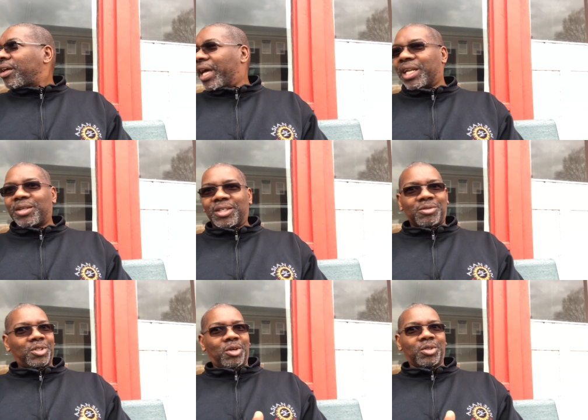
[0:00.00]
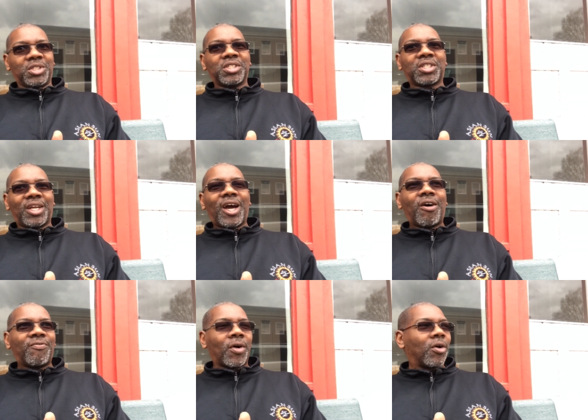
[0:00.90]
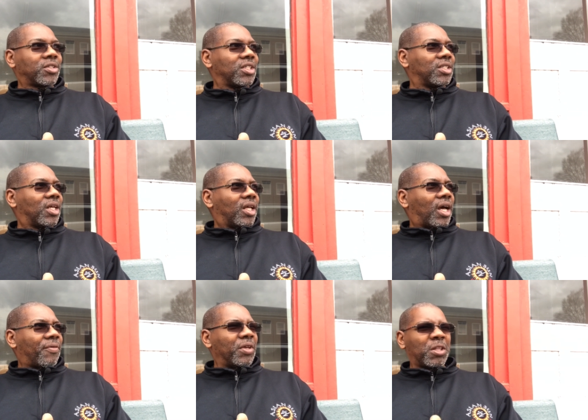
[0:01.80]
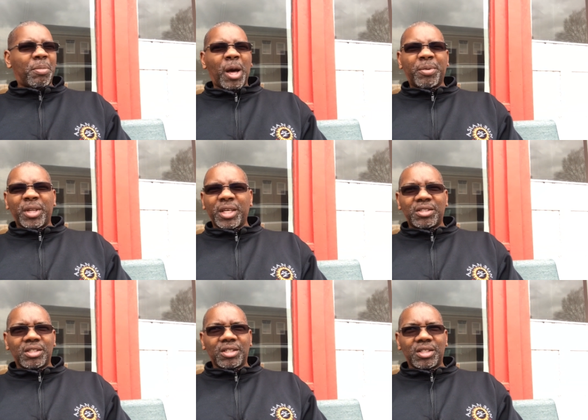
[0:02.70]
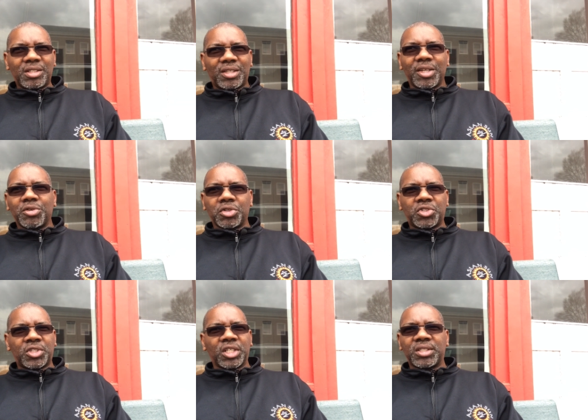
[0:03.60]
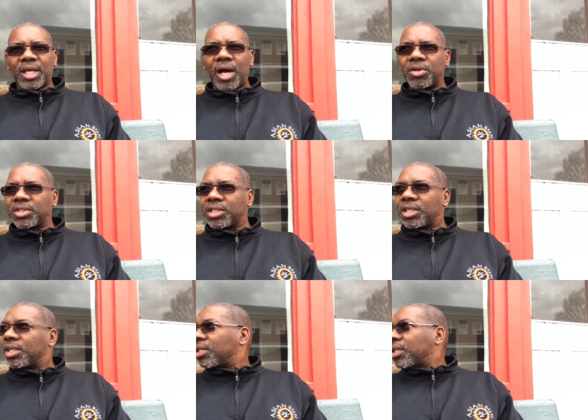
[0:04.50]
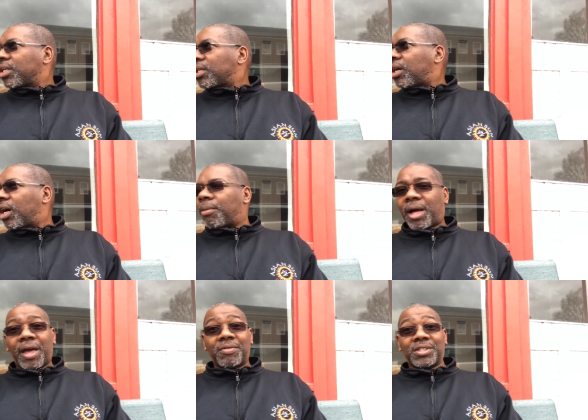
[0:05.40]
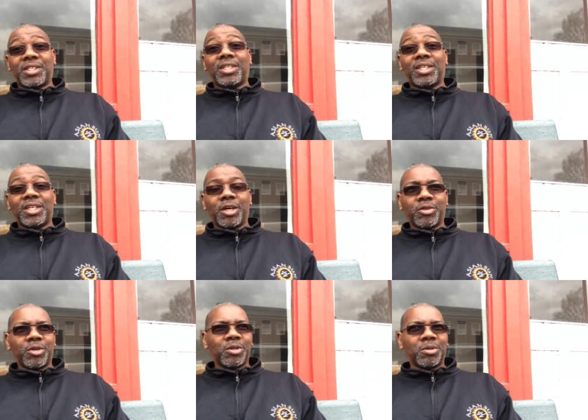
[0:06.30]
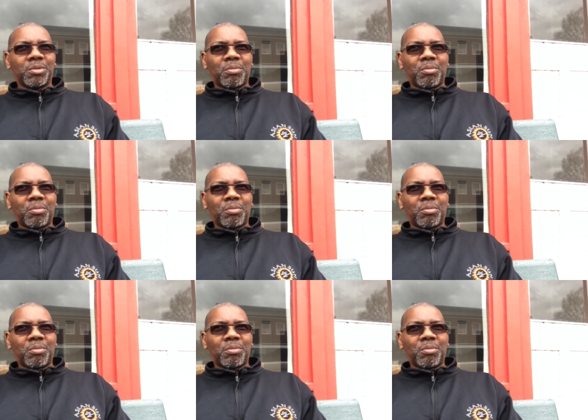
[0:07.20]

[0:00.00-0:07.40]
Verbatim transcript: And as, uh, you know, this is Canal Fulton. I think the population, it's under 6,000. Um, I haven't seen any other